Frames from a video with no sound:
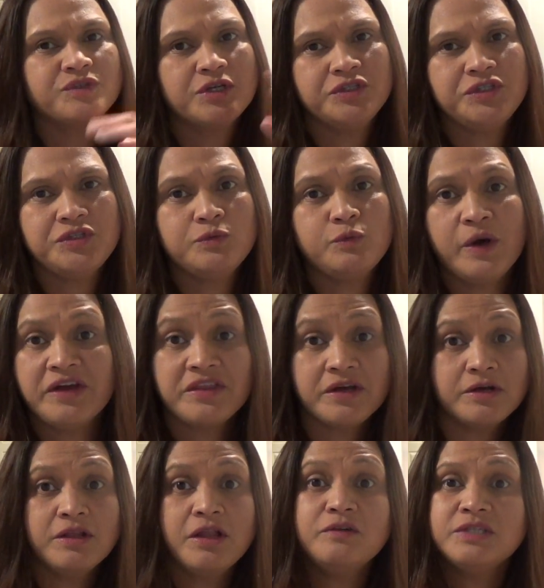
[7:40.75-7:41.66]
You should wear
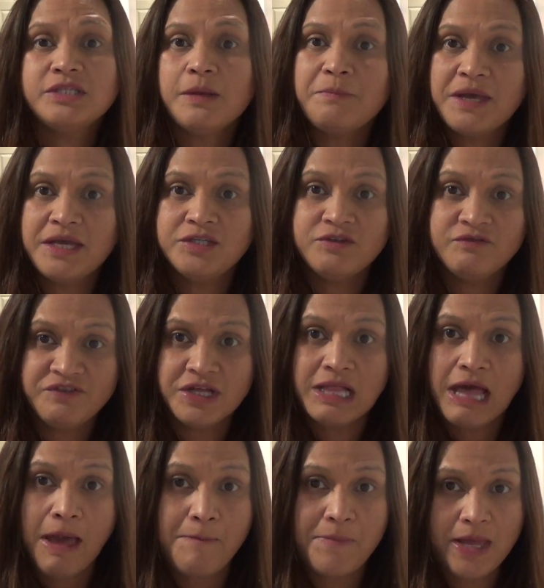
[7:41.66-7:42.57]
the clothes that make you
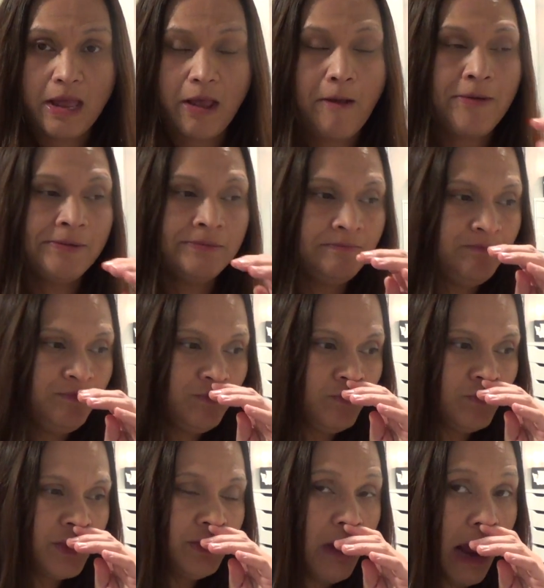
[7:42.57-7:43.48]
feel happy,
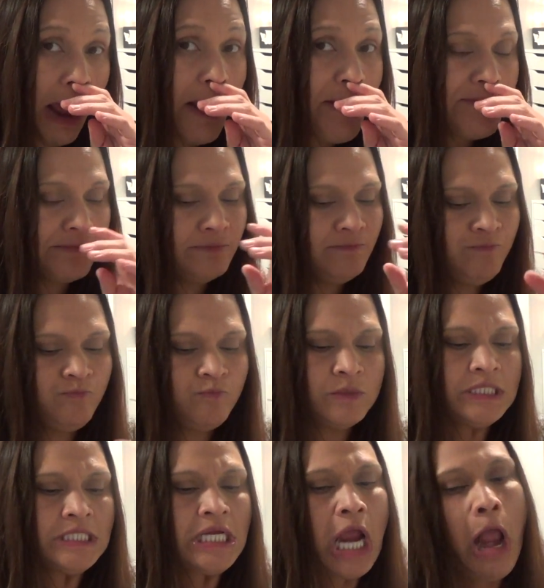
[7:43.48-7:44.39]
right?
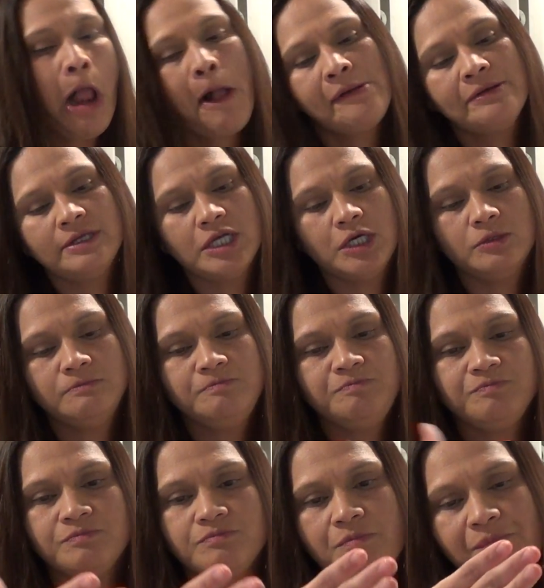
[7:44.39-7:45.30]
So,